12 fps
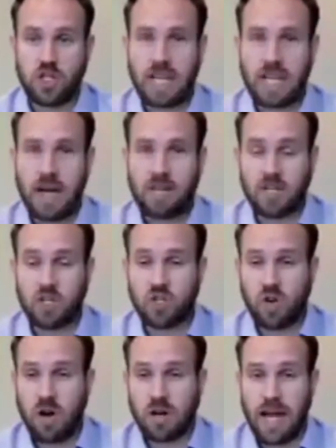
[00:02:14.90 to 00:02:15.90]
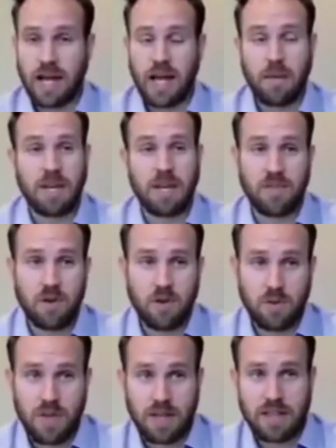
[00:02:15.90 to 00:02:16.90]
Just having a strong neck, I mean, if you
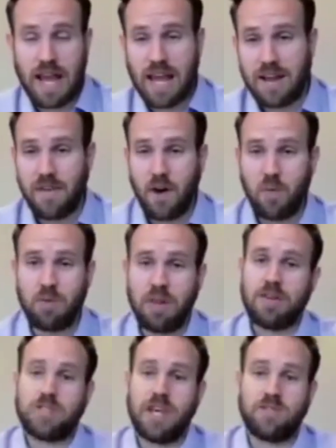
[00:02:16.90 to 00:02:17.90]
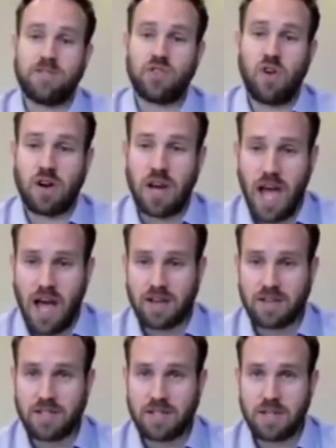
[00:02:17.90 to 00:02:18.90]
don't think that NFL players have strong
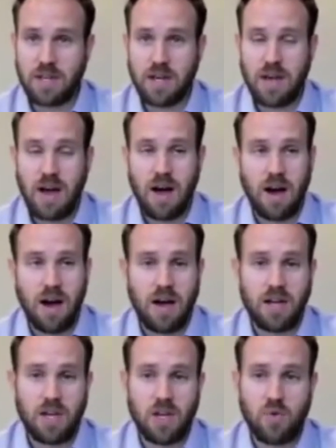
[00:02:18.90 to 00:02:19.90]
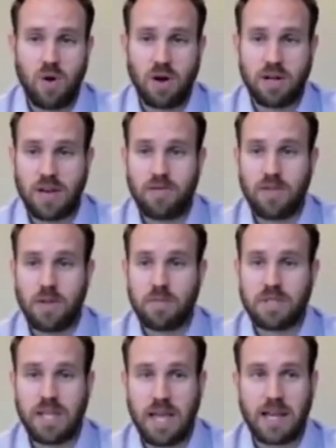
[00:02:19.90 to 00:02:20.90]
necks, uh, you are definitely
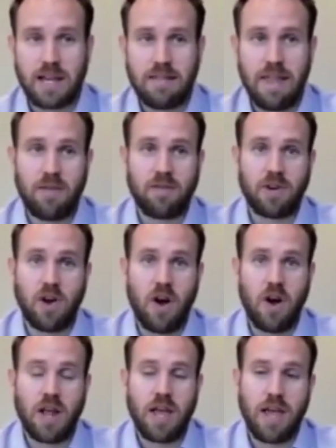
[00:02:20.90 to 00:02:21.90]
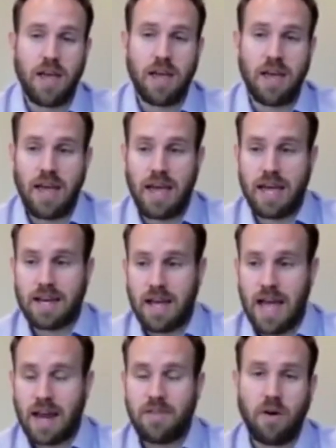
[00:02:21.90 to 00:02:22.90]
mistaken in that regard. And
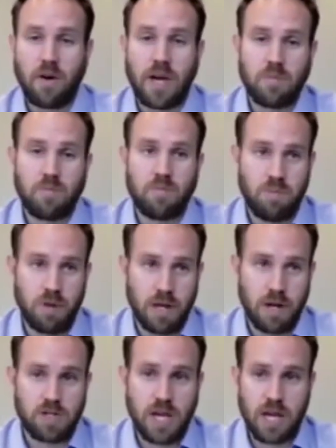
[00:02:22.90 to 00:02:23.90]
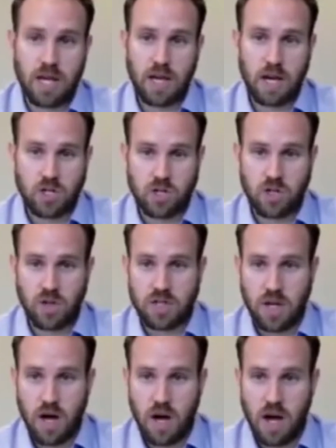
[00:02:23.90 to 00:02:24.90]
NFL get, players get concussions all
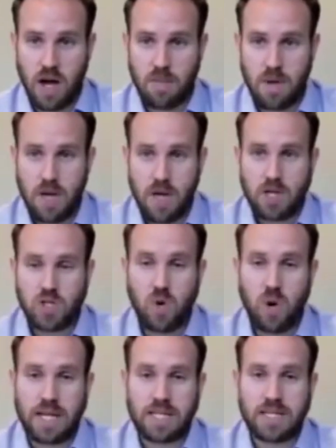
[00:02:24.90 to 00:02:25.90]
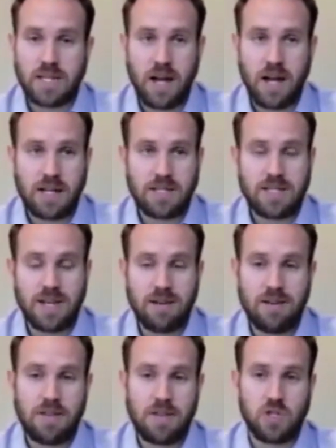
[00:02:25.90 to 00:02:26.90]
the time. So it's not
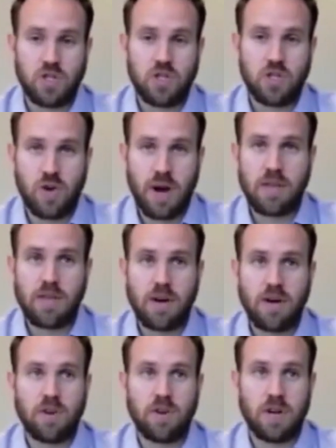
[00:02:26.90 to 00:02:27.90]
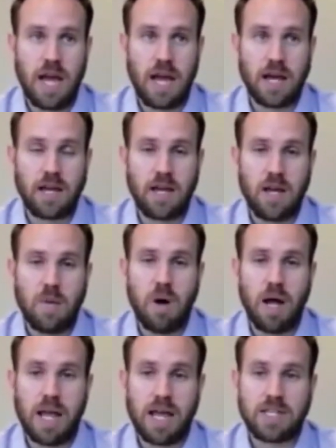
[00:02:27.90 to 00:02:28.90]
necessarily the strength of your neck,
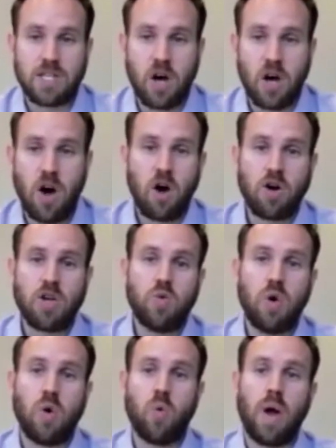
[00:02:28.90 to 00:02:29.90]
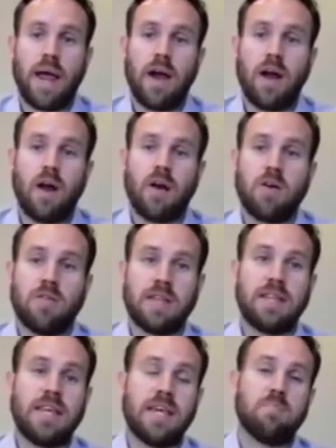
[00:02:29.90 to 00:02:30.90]
but it's are you aware
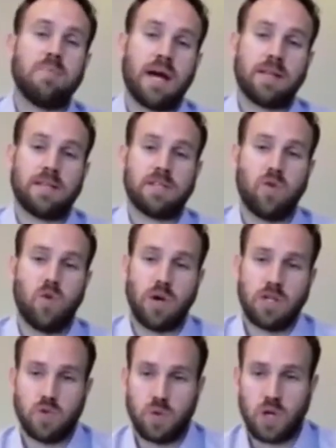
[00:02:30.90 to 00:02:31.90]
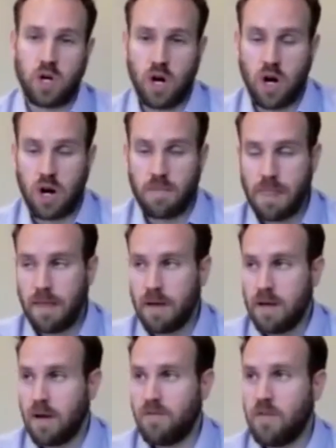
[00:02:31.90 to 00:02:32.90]
that the impact is going to occur?
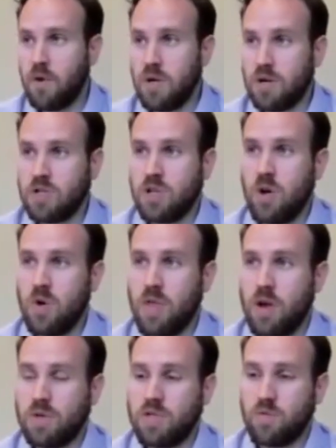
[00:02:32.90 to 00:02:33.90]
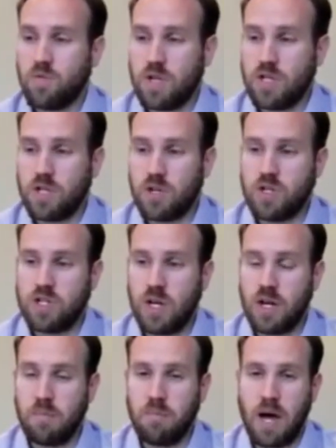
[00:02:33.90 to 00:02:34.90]
A few years ago, there was some research
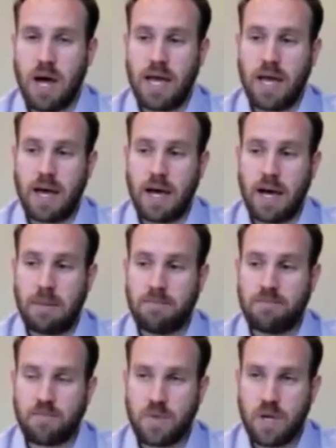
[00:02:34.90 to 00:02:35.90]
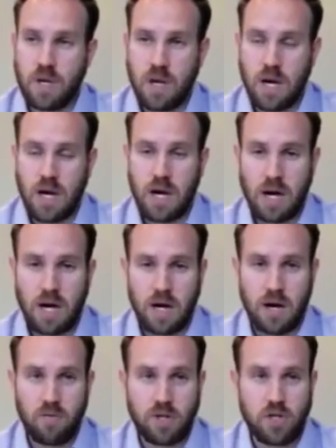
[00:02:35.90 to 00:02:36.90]
done by um, uh,
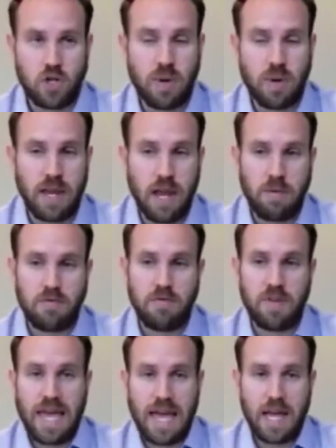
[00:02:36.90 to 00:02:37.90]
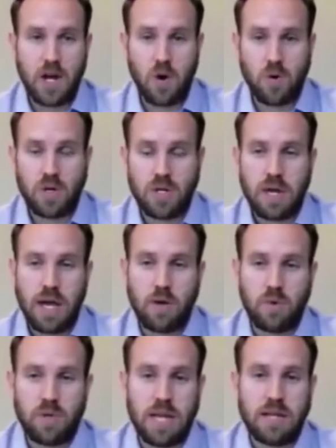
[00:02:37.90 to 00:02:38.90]
uh, research by the name of Viano,
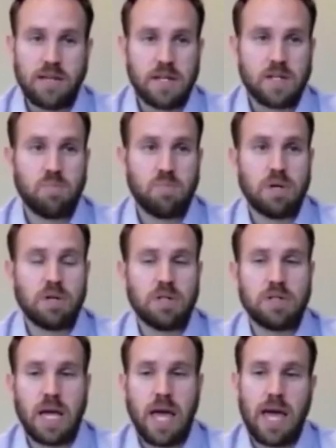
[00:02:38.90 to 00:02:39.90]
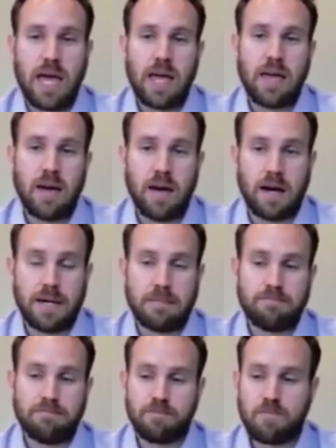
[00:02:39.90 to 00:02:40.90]
and what they did is built a
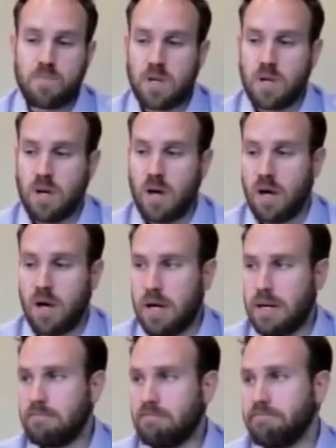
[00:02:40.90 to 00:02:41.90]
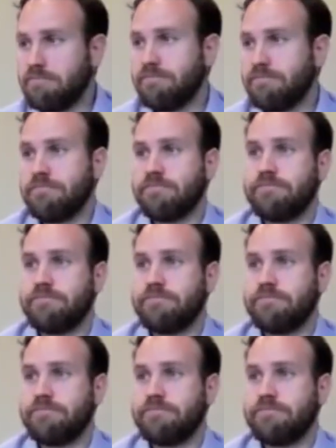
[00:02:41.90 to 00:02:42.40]
um, um,